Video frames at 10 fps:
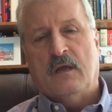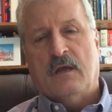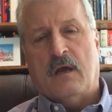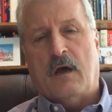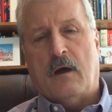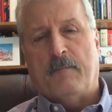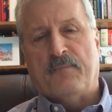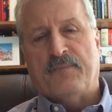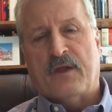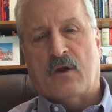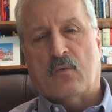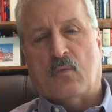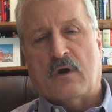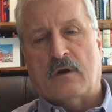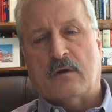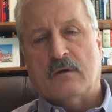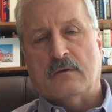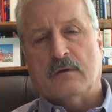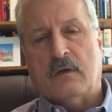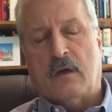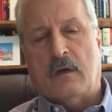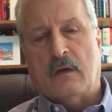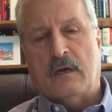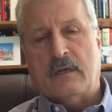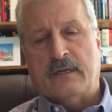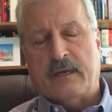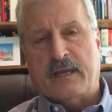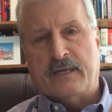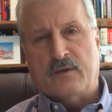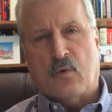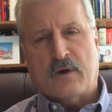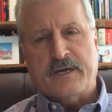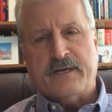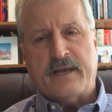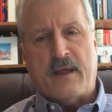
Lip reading: there were an inordinate